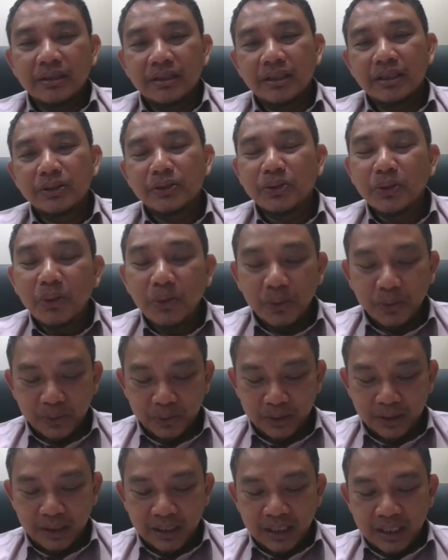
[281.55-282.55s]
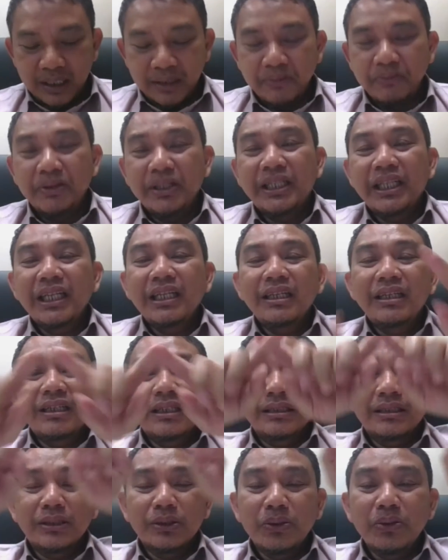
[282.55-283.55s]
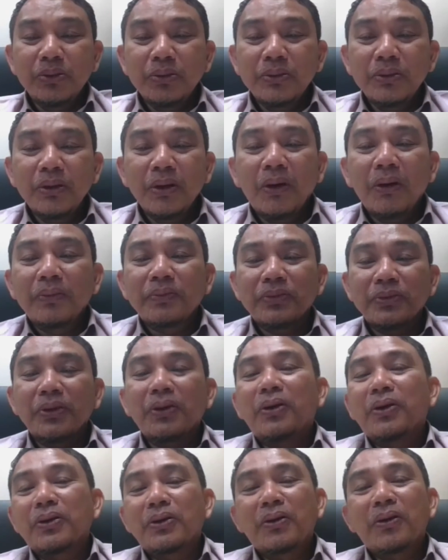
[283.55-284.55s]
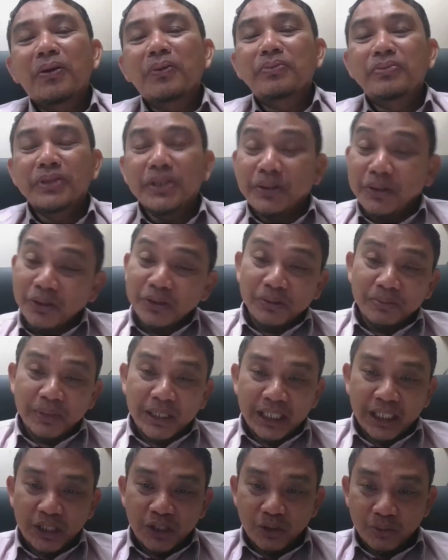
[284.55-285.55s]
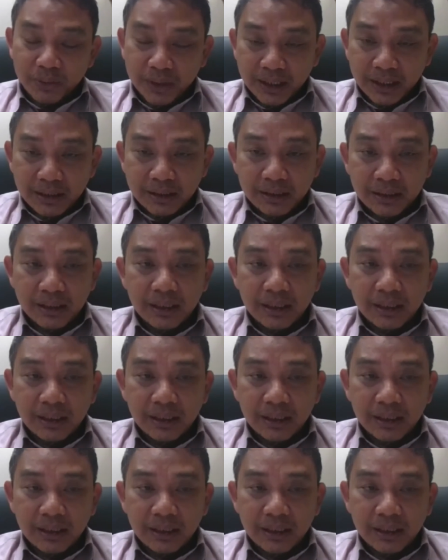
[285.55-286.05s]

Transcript: So, within the school of thought of records management,